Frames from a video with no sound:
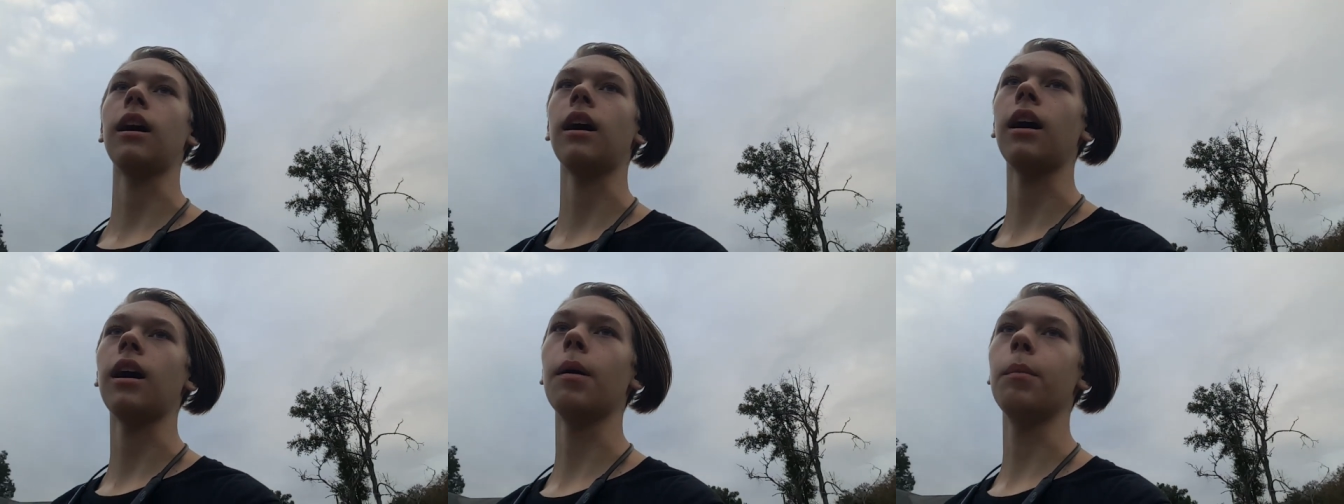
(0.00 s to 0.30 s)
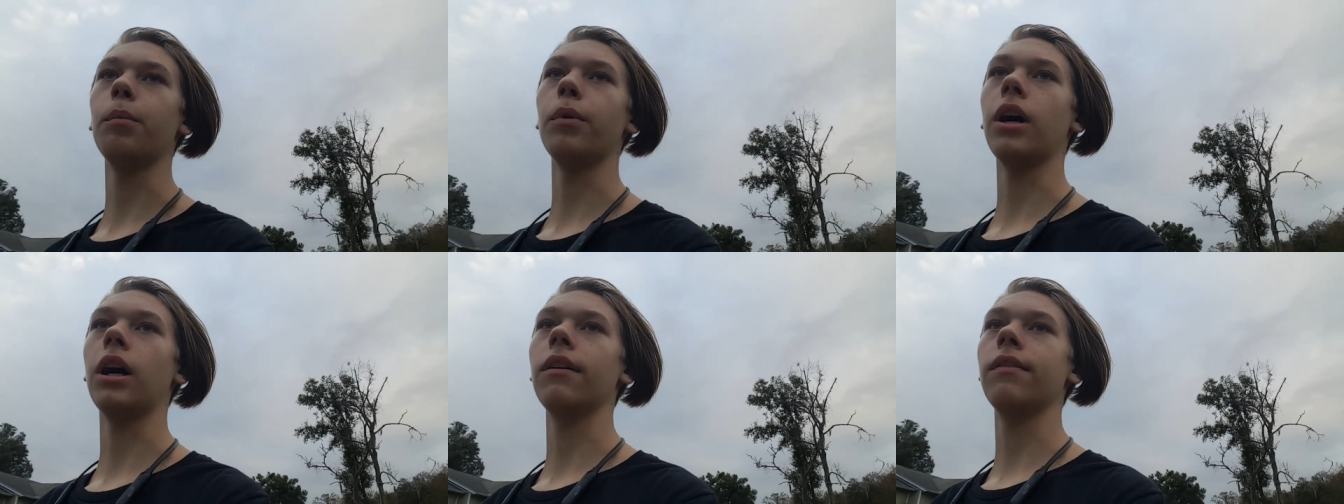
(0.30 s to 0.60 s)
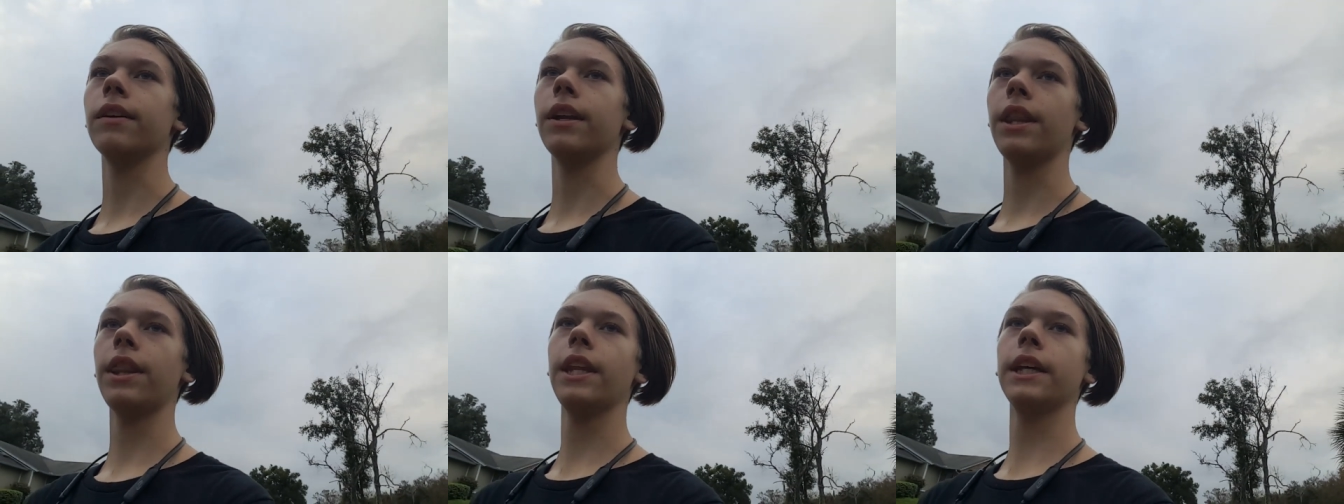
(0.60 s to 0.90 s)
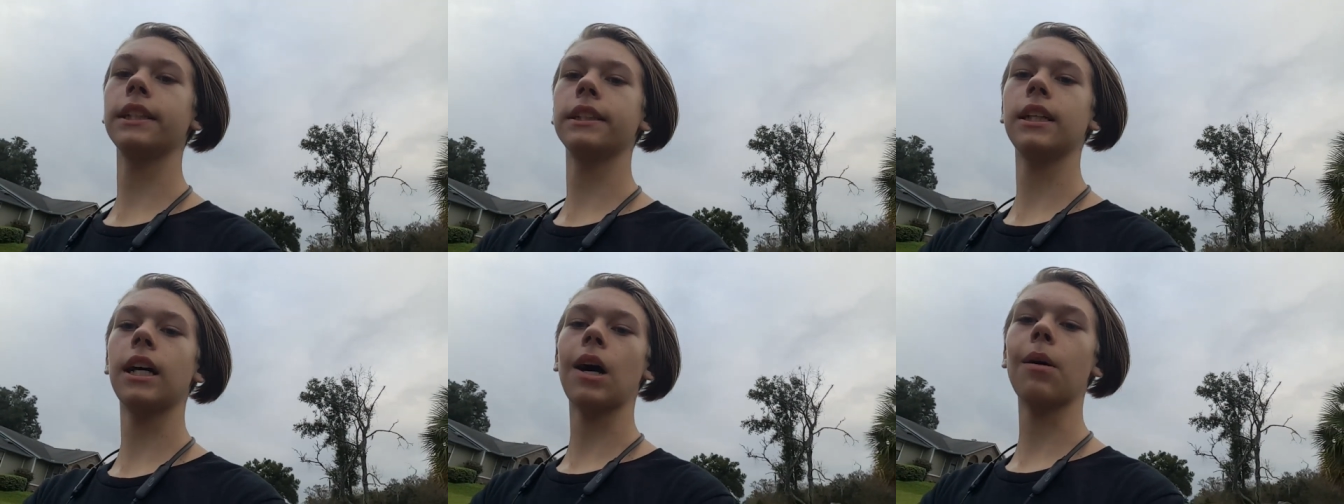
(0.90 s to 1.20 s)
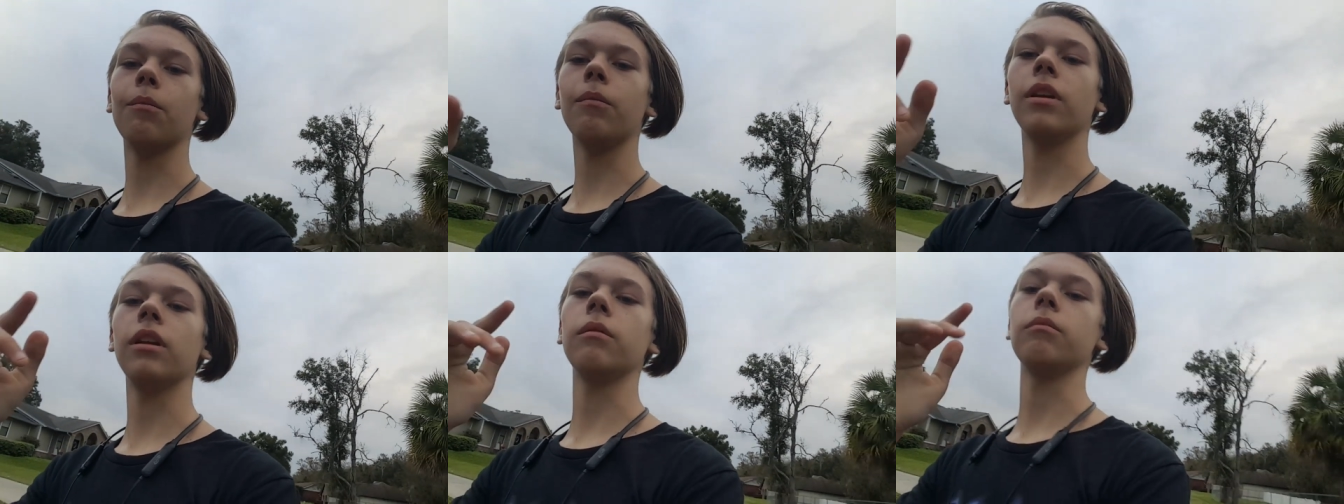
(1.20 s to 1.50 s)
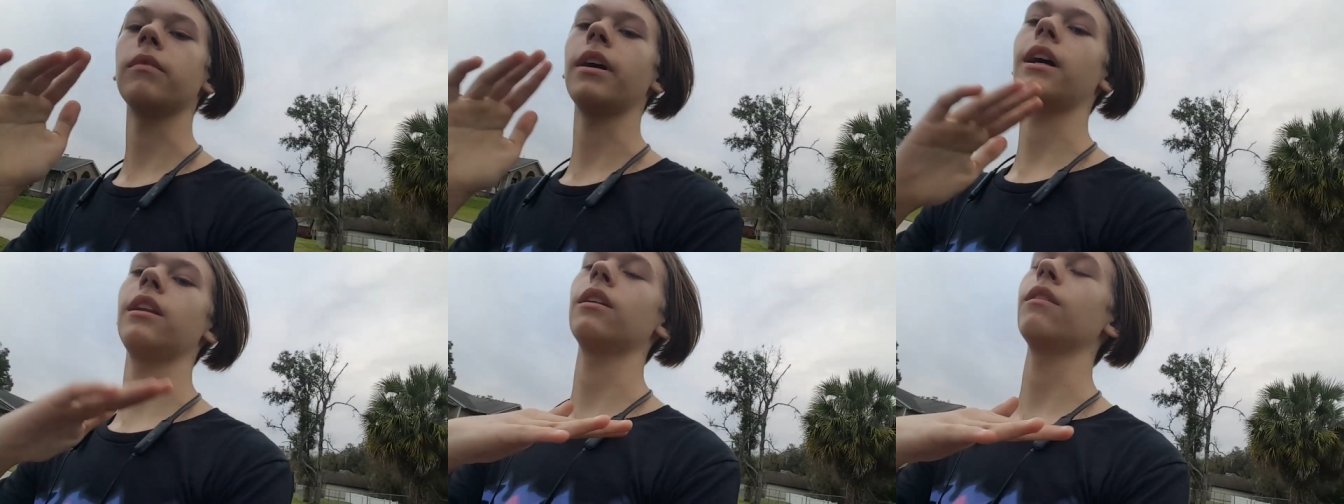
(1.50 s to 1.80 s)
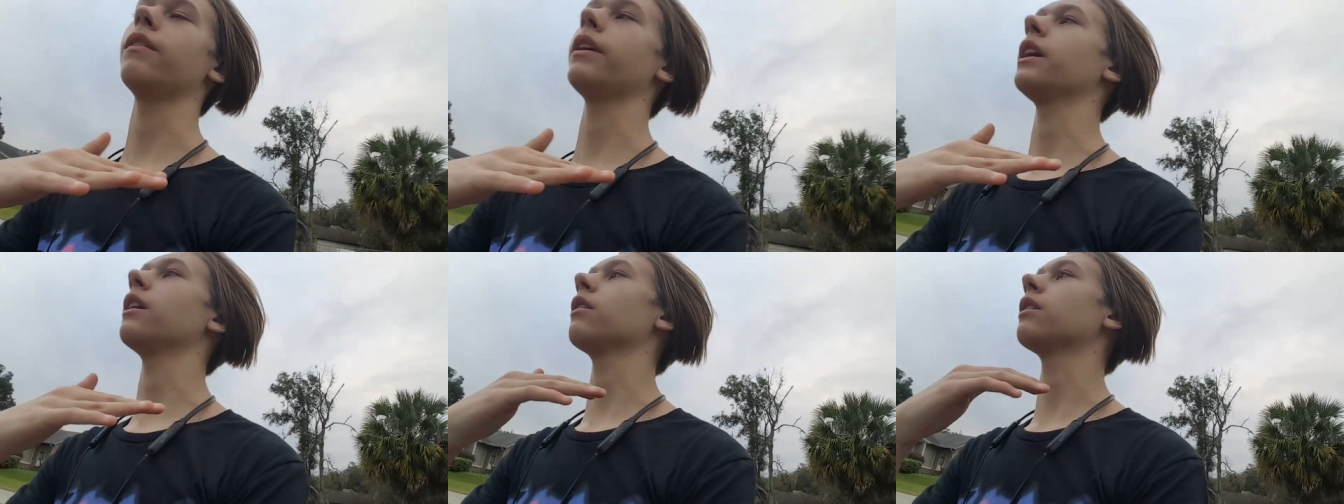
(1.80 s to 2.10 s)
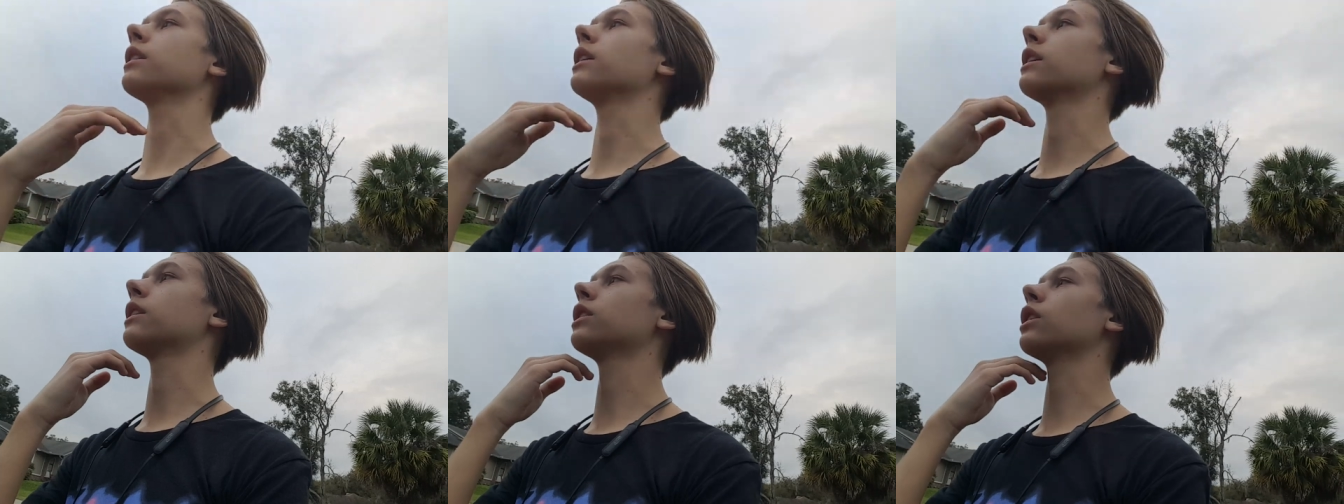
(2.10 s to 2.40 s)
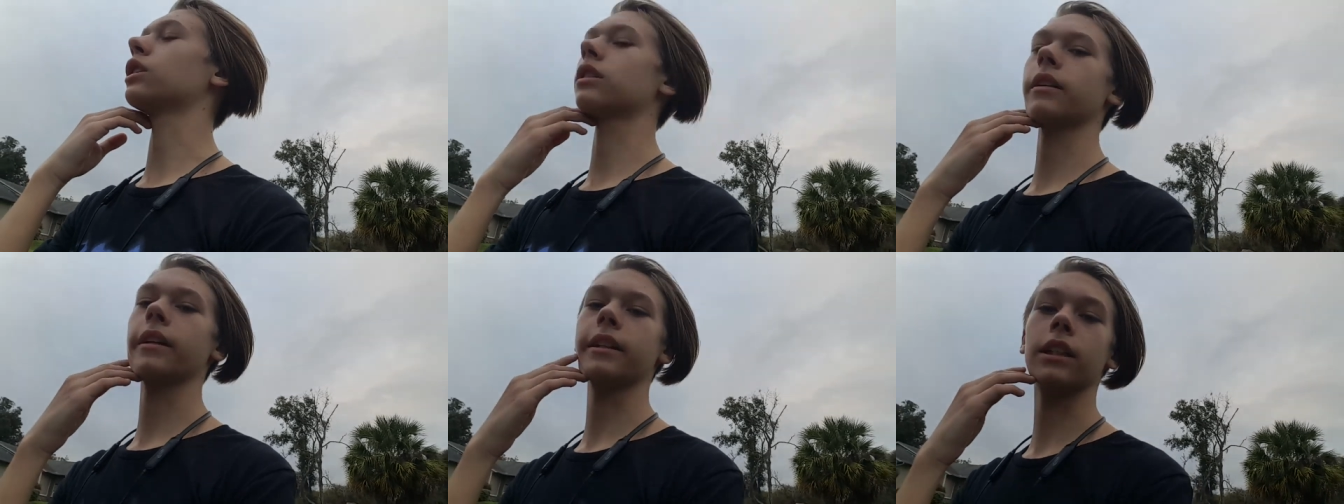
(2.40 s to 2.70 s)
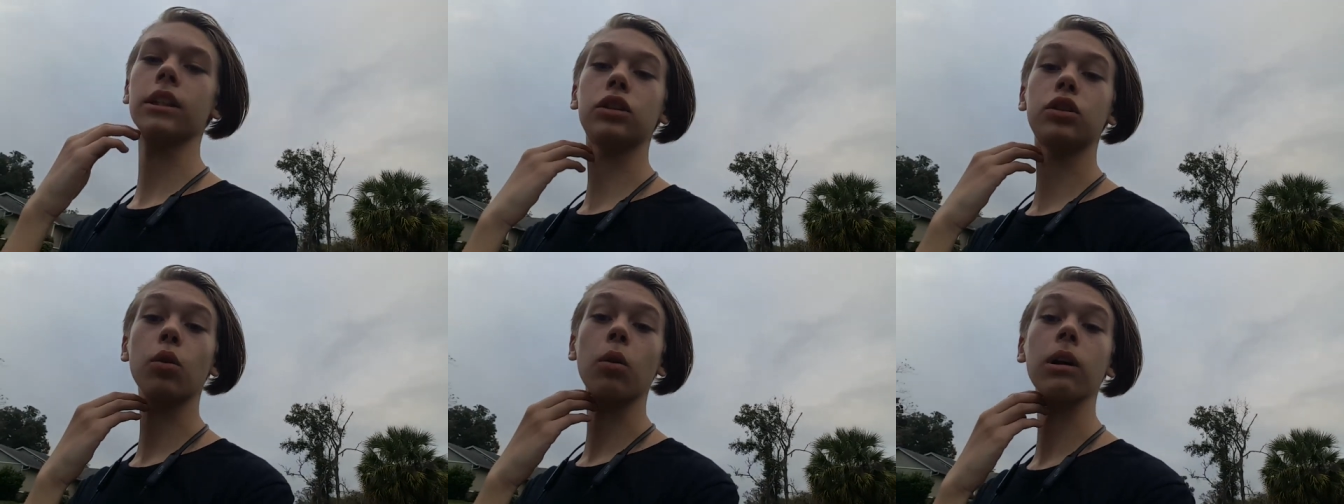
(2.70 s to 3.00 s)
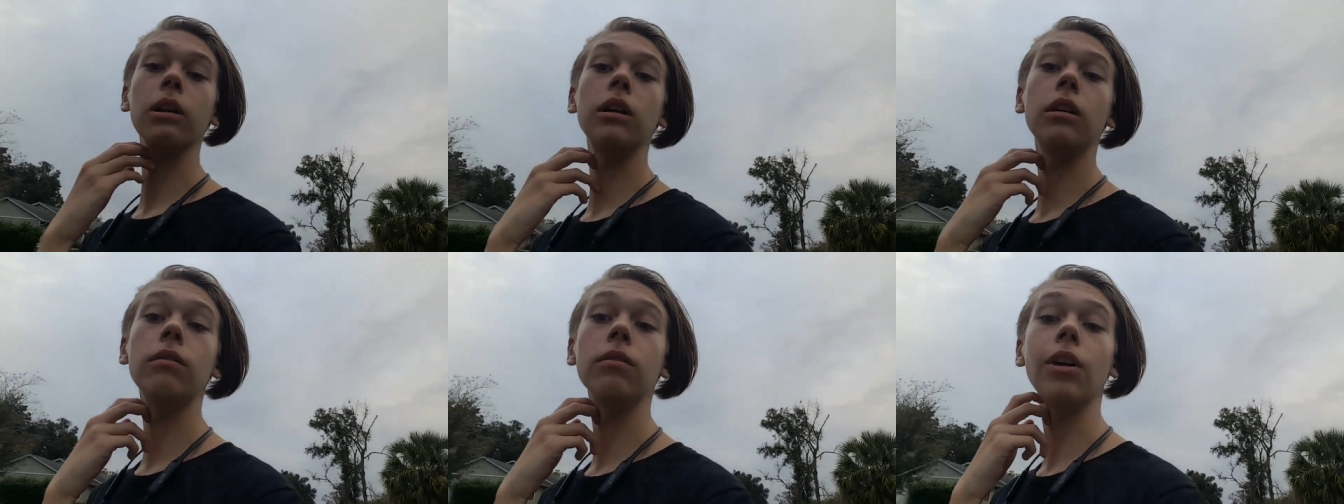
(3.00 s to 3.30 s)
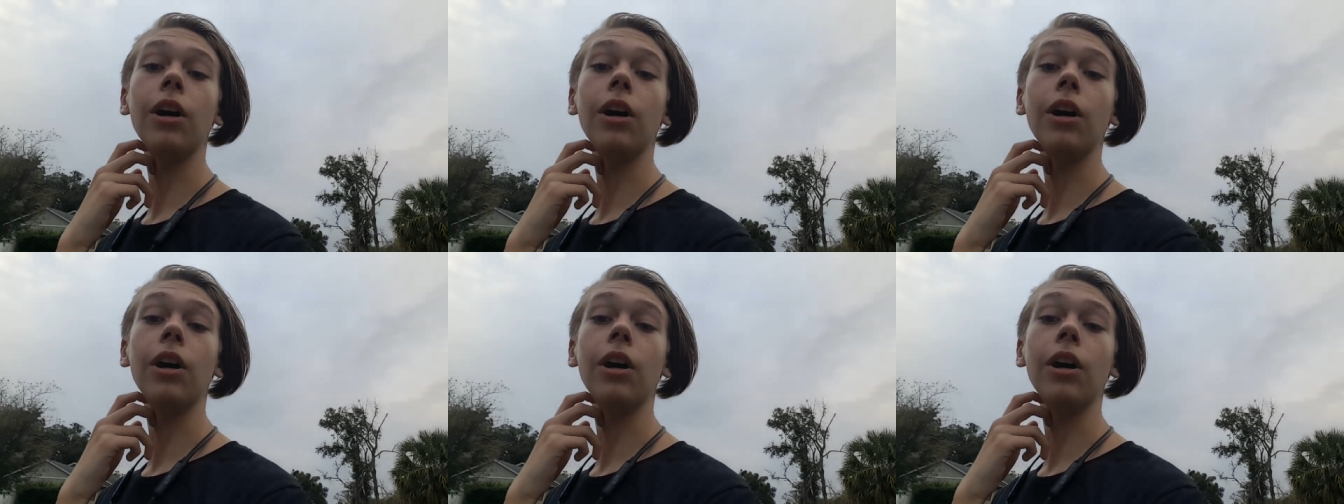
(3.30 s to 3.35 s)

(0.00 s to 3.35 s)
off at this stop and then end the video it's just, it's just short little vlog.